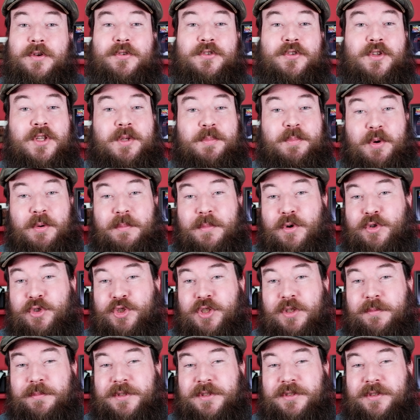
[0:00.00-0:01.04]
So the
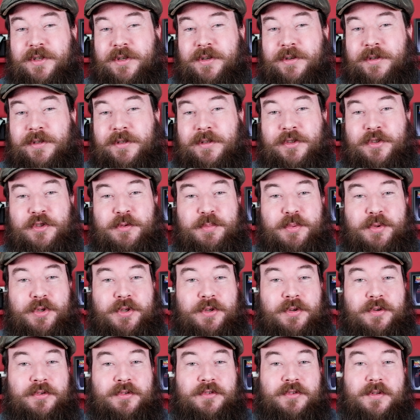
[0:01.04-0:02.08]
promotional material is
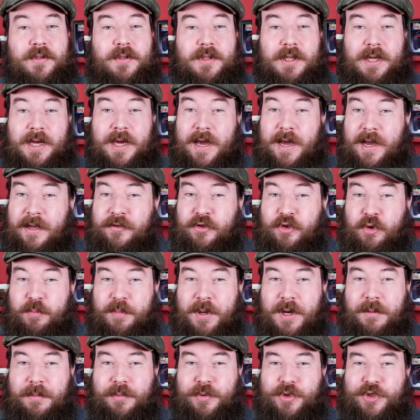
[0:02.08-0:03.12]
produced, the ads are
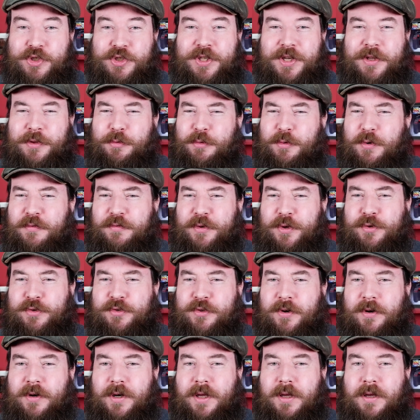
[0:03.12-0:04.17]
published, and the
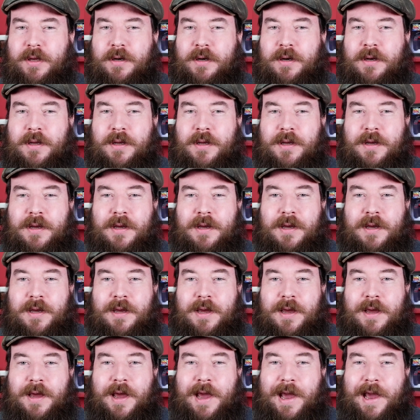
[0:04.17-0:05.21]
reviews are in.
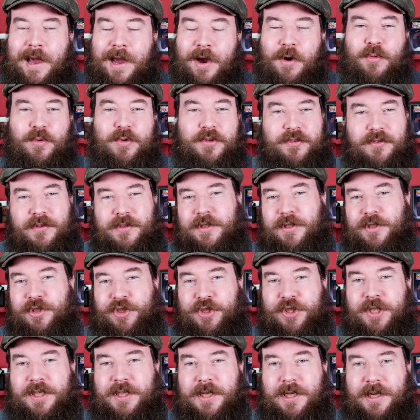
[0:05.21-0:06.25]
How was the
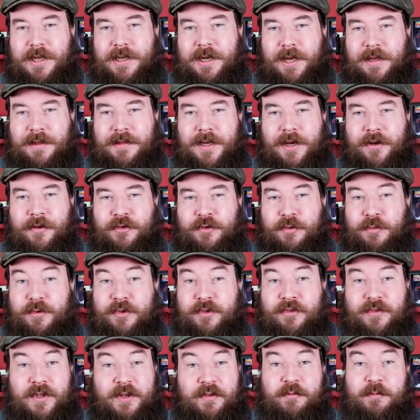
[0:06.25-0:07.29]
Nishika N8000
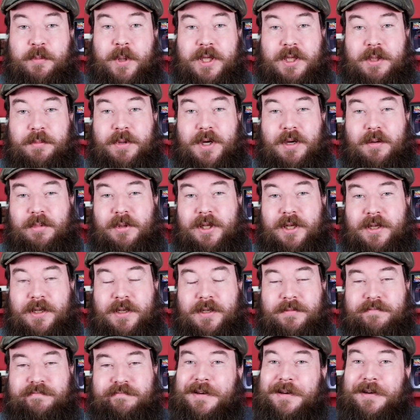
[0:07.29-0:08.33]
received by the
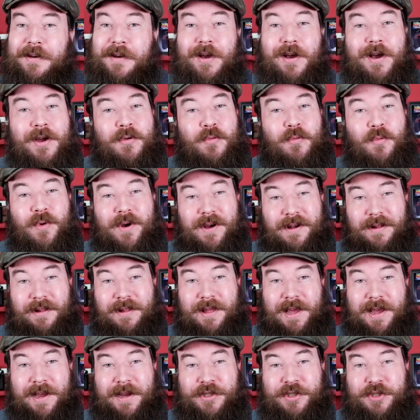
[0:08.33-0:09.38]
public? Not
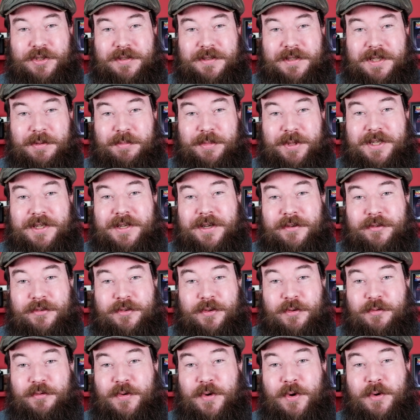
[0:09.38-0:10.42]
well, actually,
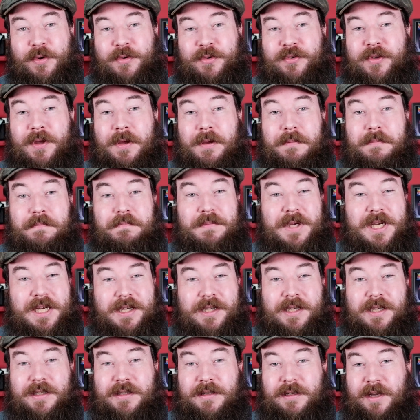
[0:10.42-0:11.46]
because the photos
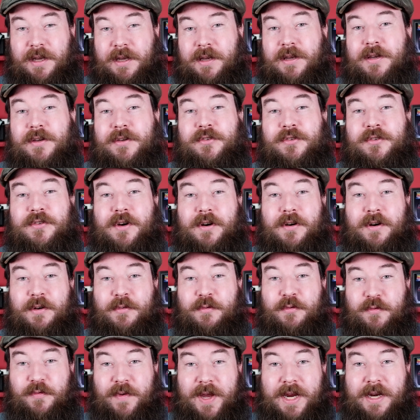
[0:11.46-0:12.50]
immediately started
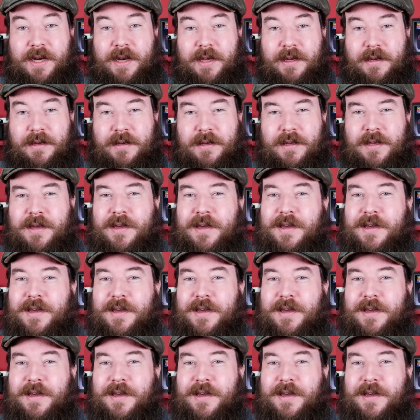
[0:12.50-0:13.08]
fading.